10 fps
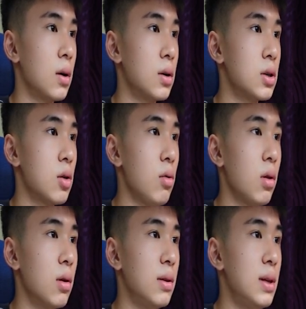So
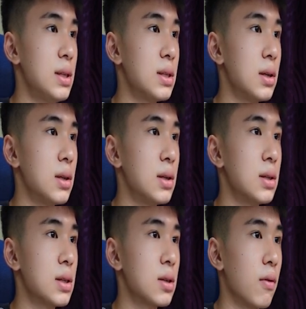the
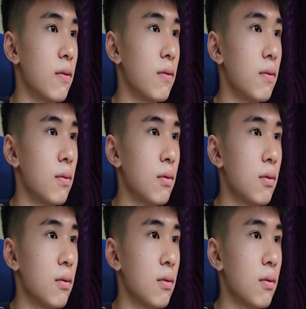distance of